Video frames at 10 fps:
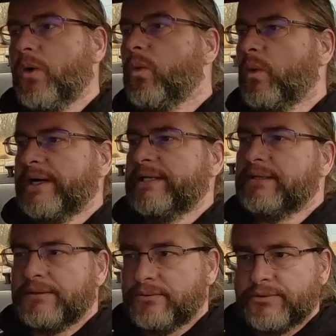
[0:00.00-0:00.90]
why
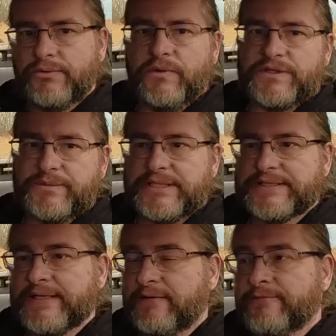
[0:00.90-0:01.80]
did I not do this
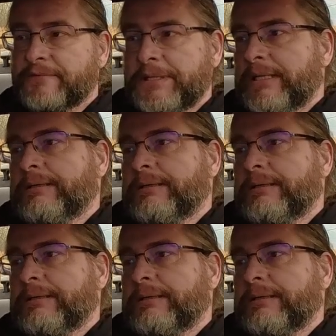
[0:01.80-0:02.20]
myself?